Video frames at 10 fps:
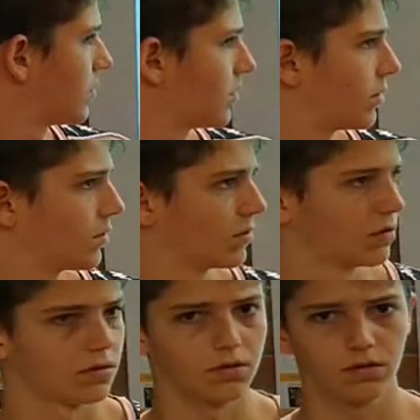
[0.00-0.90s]

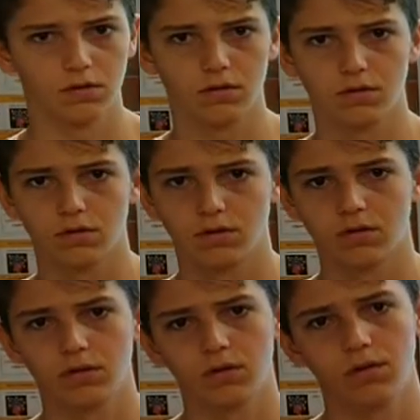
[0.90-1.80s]

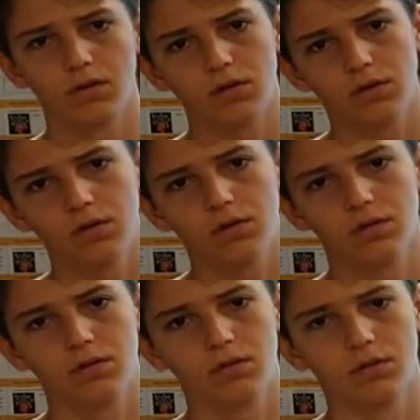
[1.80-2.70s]

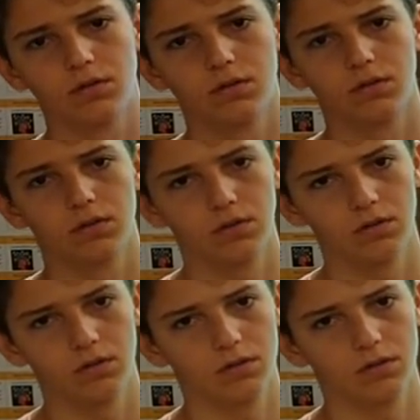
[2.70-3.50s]
This person isn't speaking.